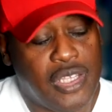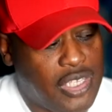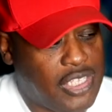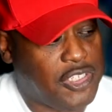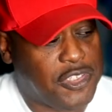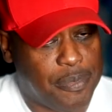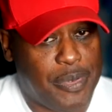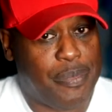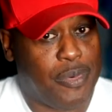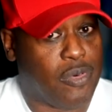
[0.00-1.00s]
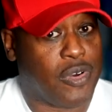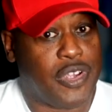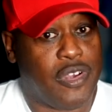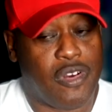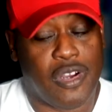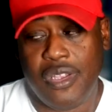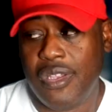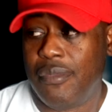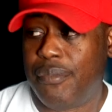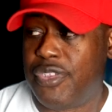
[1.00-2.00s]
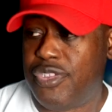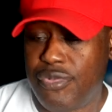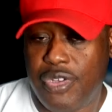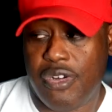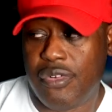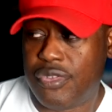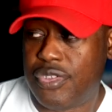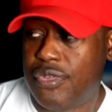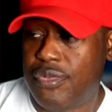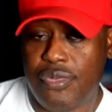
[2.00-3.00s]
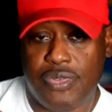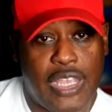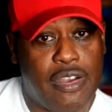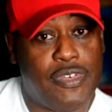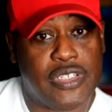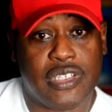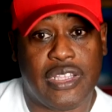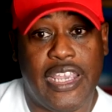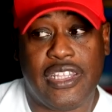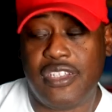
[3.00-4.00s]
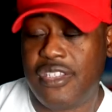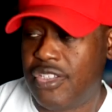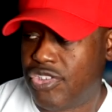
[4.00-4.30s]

And these are people working hard. But you go to Southwest Atlanta,